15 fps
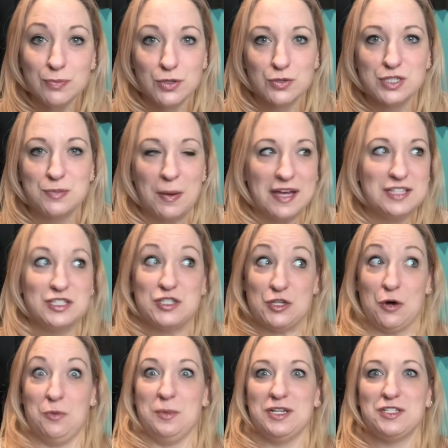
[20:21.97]
You spend
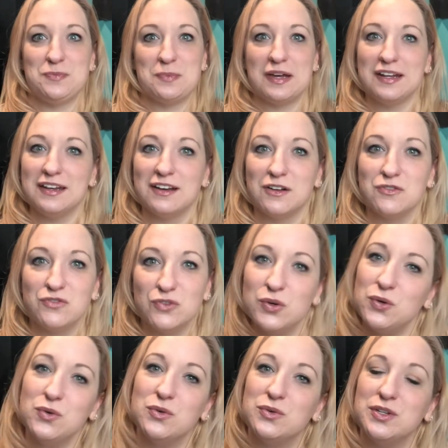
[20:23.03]
so much money on
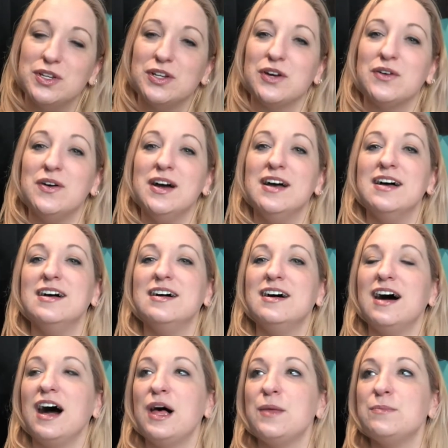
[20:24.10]
food, you know.
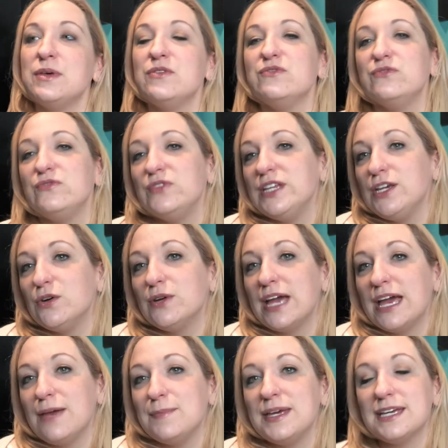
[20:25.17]
Um, video
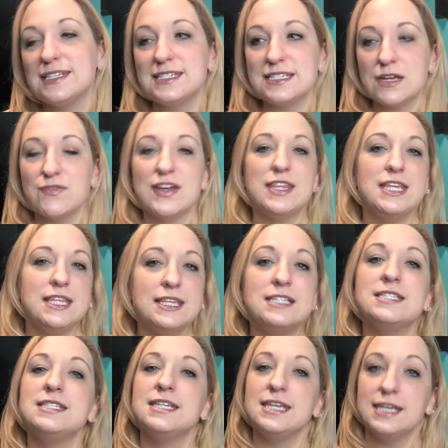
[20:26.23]
gaming and stuff, I think that's
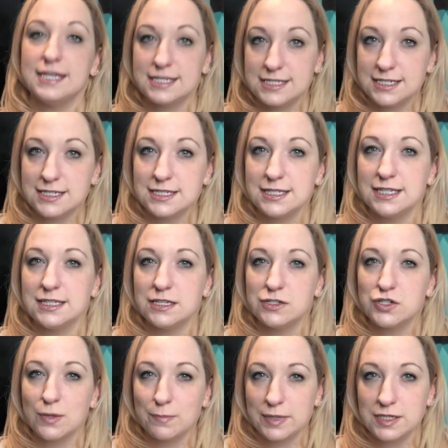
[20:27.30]
the easiest thing to
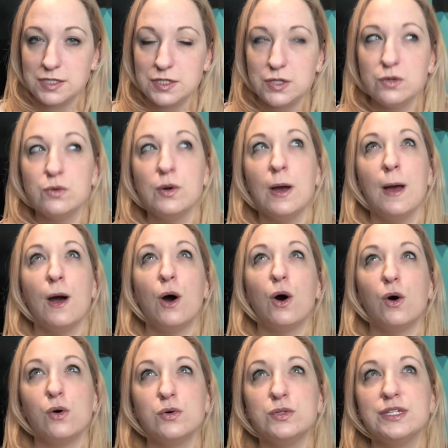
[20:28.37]
jump into
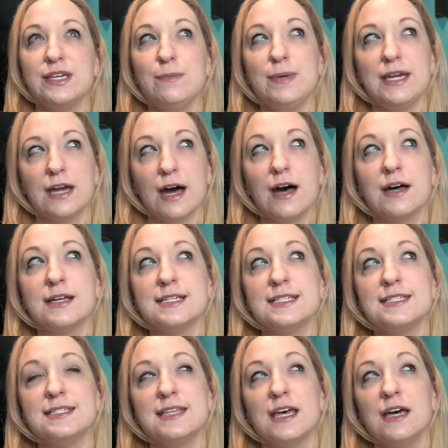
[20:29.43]
only because